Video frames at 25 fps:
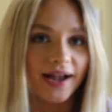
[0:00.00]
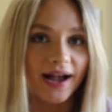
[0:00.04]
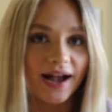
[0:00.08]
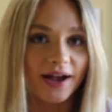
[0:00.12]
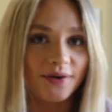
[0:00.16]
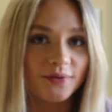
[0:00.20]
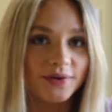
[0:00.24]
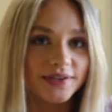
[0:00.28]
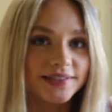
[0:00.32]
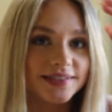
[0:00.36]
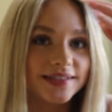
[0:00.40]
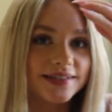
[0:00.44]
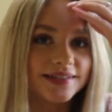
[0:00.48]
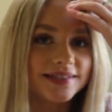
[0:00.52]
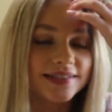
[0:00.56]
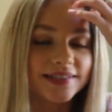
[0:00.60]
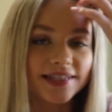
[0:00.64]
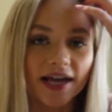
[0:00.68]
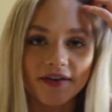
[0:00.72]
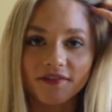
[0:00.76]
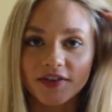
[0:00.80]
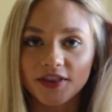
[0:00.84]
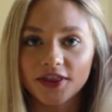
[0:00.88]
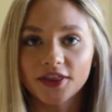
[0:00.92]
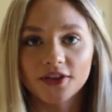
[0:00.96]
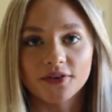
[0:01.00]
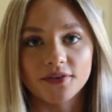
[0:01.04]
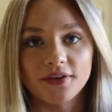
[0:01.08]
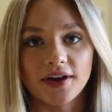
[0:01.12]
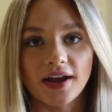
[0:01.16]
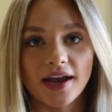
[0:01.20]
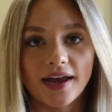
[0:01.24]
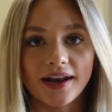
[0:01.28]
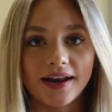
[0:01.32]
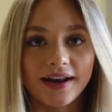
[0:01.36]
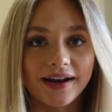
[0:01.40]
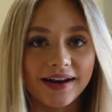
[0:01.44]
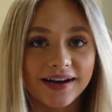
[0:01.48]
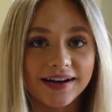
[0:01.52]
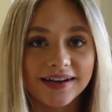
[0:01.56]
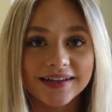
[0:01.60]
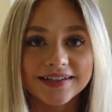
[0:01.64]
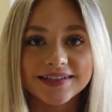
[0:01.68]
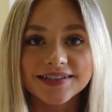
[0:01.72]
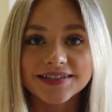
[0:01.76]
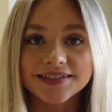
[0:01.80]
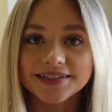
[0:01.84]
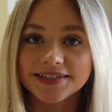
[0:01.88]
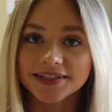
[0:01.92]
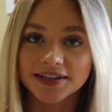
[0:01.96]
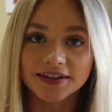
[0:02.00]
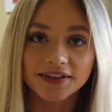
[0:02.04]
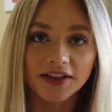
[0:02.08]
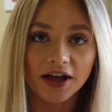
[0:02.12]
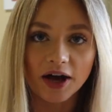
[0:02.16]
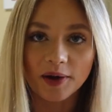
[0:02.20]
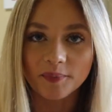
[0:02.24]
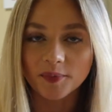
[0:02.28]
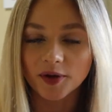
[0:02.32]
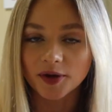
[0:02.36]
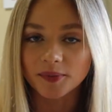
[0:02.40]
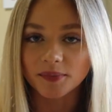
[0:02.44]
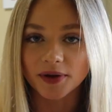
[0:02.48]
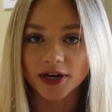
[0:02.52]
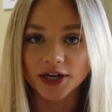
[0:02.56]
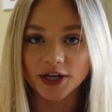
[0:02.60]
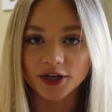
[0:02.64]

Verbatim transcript: I was in seventh grade and it is still up on my